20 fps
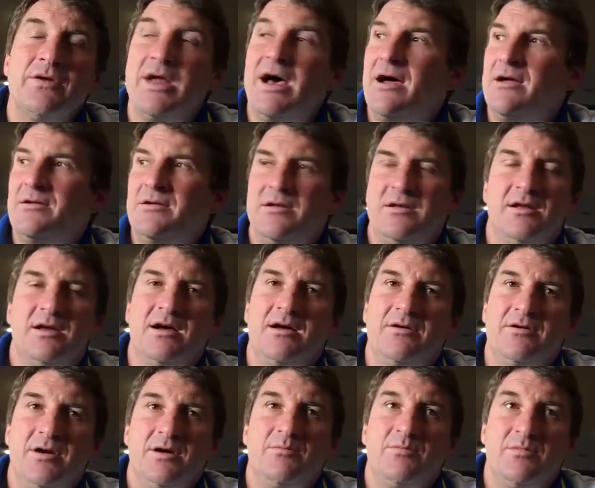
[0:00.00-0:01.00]
No.
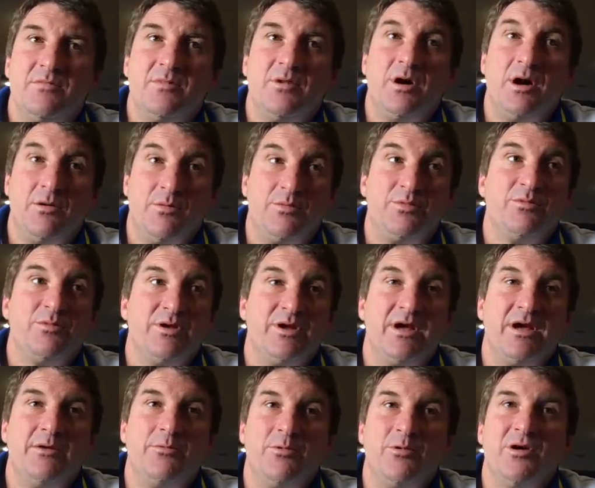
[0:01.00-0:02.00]

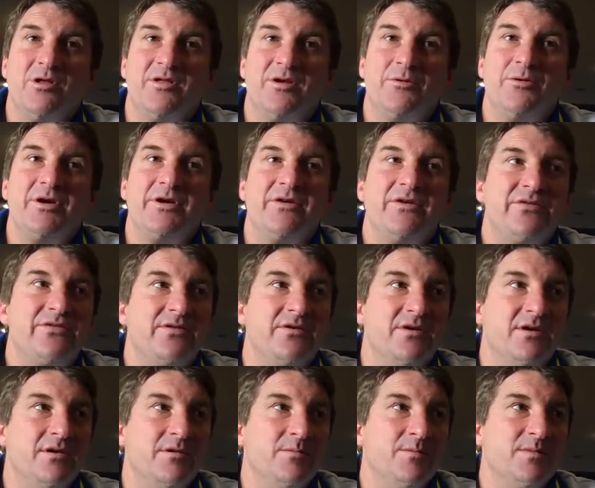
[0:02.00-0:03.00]
There is
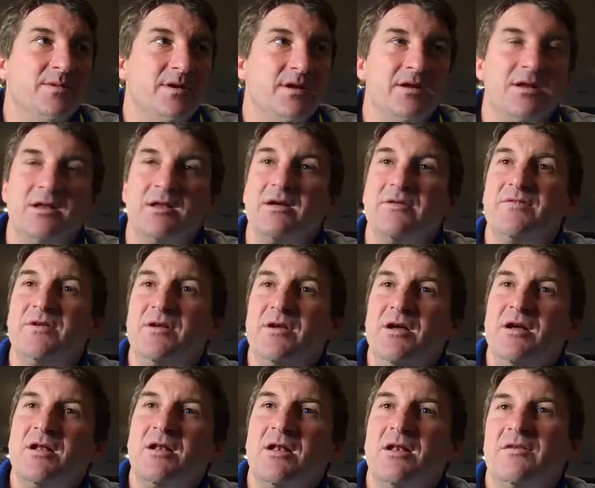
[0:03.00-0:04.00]

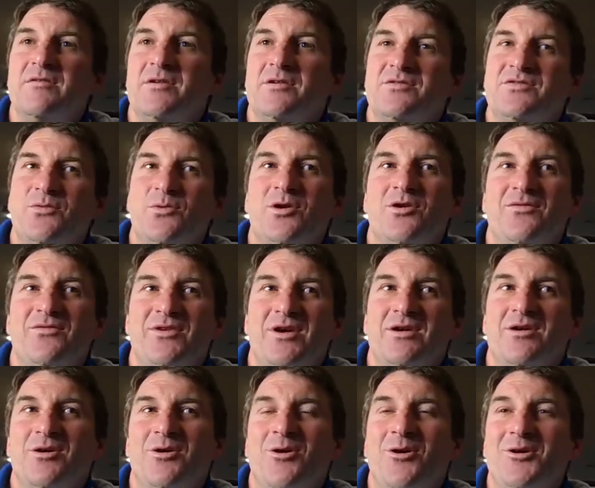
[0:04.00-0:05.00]
11 or 12
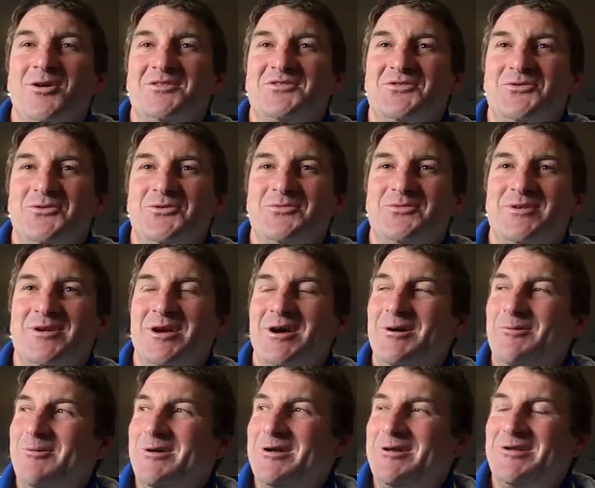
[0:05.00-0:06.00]
young guys who
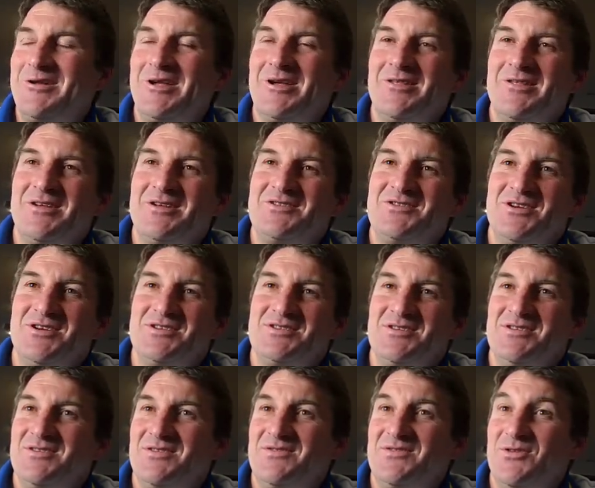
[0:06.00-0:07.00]
can't wait to get their
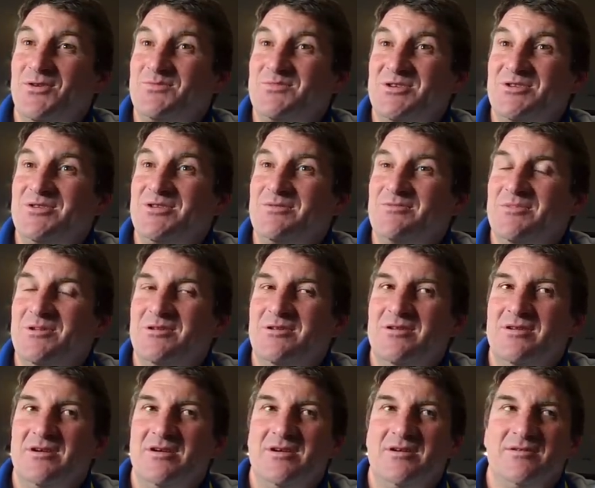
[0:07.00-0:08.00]
chance in the top team,
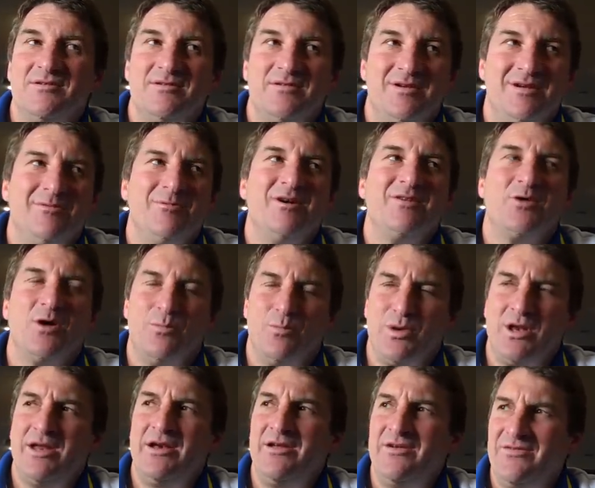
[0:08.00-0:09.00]
and we've got
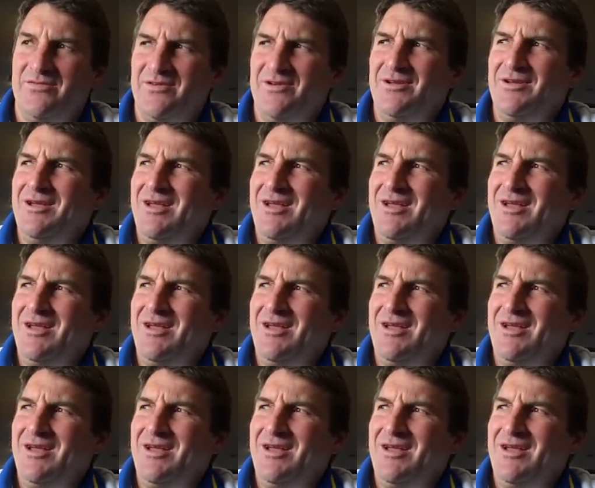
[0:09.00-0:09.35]
plenty of